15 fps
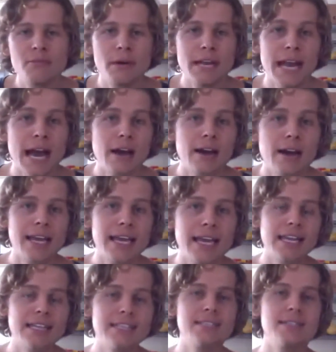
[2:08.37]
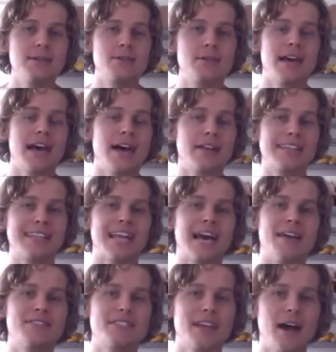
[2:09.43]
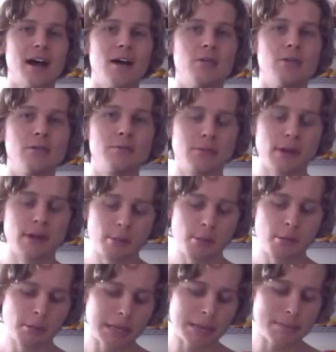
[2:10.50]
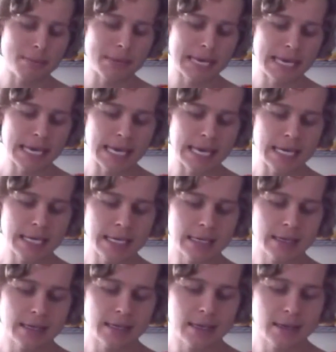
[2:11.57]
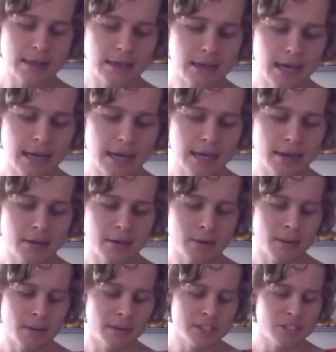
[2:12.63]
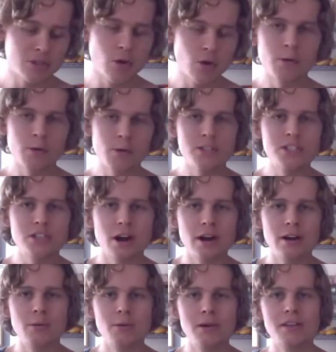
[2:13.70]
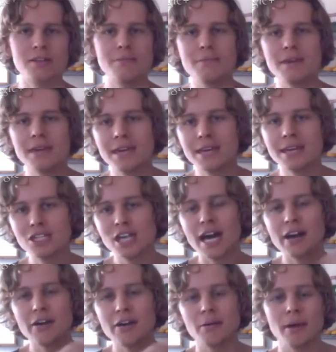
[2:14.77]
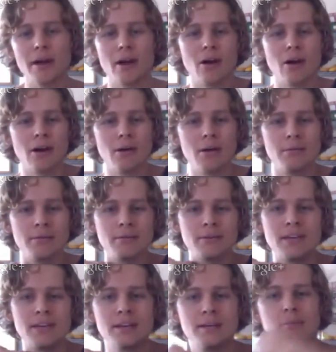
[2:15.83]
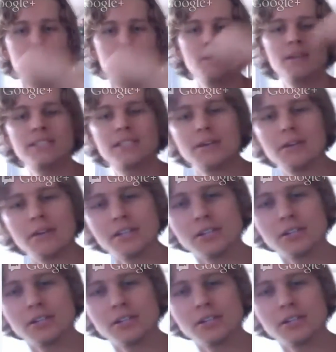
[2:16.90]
But how did I get into the healthy lifestyle would probably be, the story would start with me shattering my arm in a pretty serious